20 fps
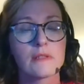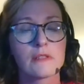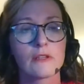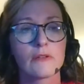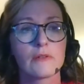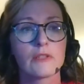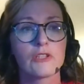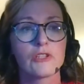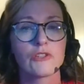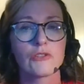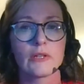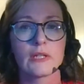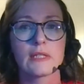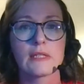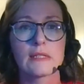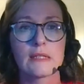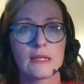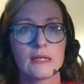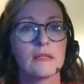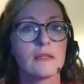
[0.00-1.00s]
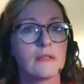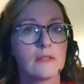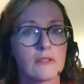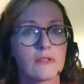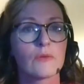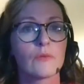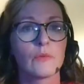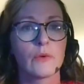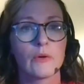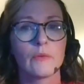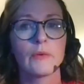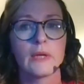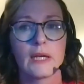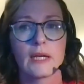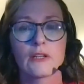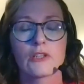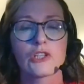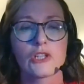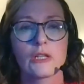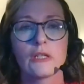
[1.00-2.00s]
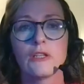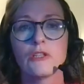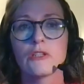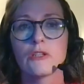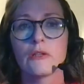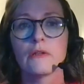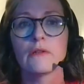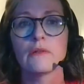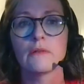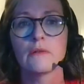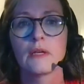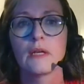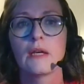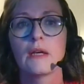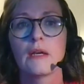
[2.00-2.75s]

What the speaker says: this going to translate into what we actually do?